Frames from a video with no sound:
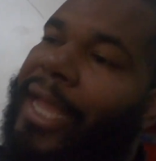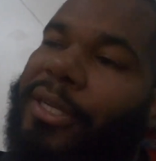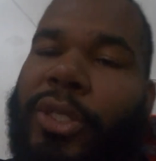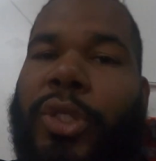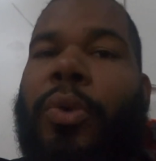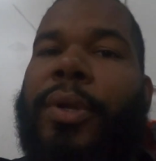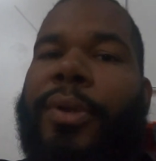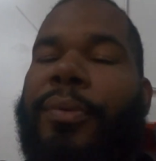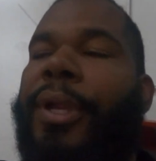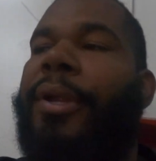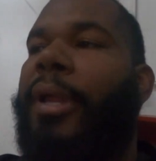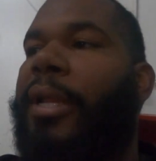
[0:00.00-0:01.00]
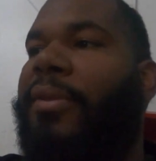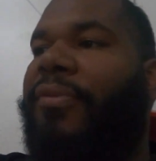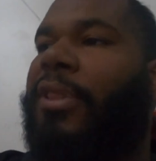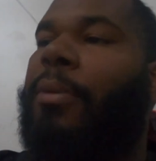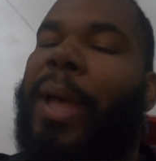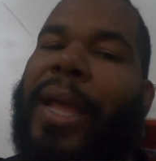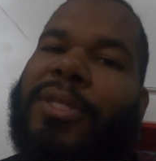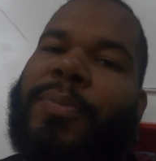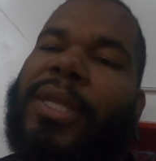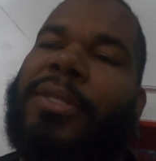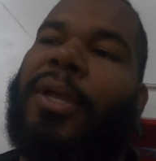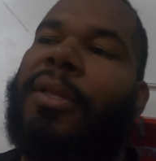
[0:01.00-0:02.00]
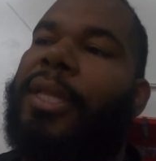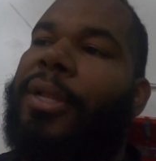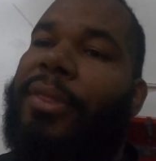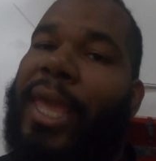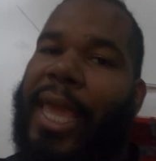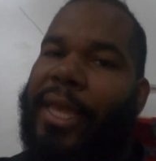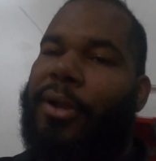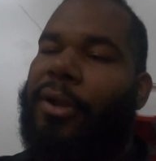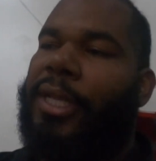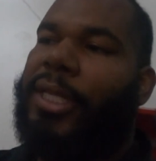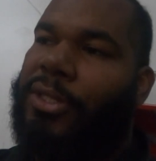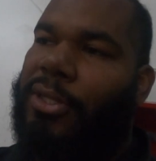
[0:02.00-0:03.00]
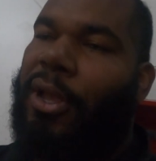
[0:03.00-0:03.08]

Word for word: they had to shorten the rear end to fit the Bonspeeds on there. They had already